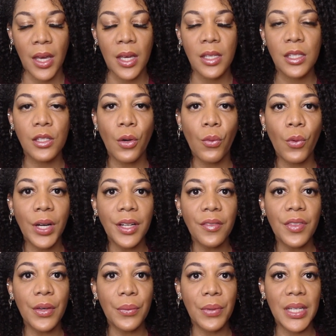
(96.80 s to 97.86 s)
So one
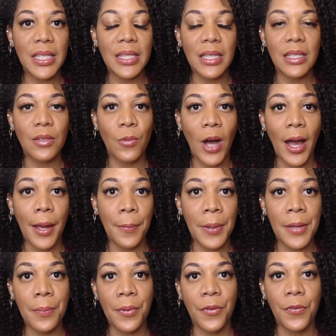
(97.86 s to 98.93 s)
of the reasons why
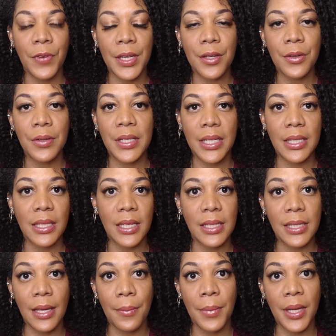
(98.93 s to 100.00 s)
people feel
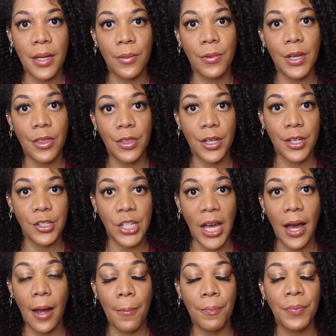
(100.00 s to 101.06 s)
discontentment with their
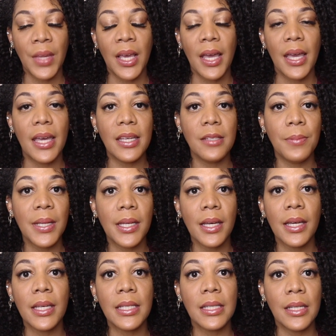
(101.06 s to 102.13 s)
job is
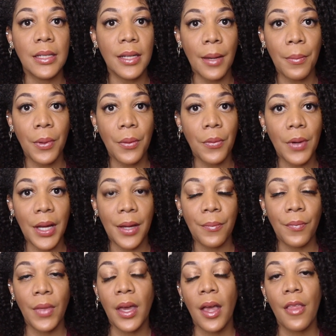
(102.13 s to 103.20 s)
because, number
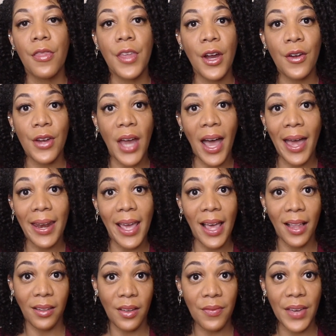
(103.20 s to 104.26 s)
one, they're not
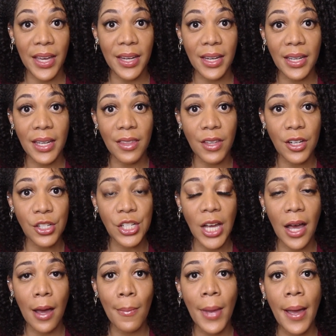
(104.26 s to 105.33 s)
elevating in their
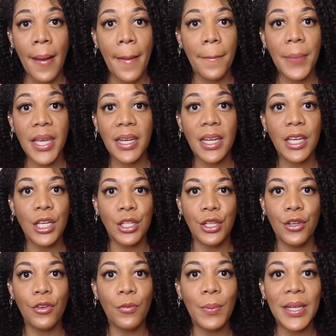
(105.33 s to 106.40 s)
job, meaning
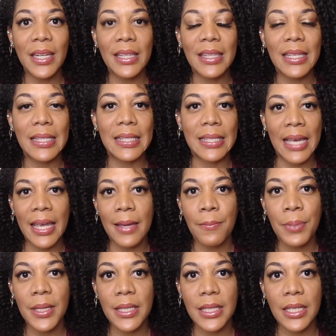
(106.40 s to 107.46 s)
you've been in the
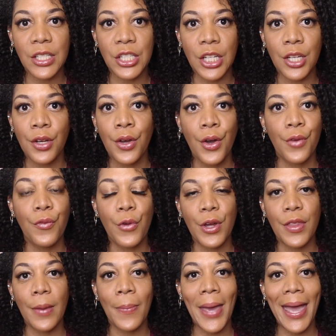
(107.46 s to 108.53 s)
same position for
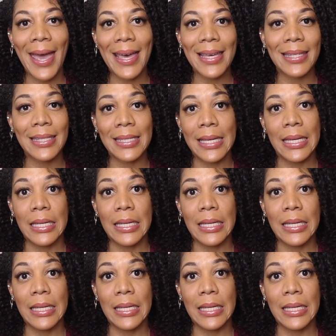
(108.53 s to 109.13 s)
the past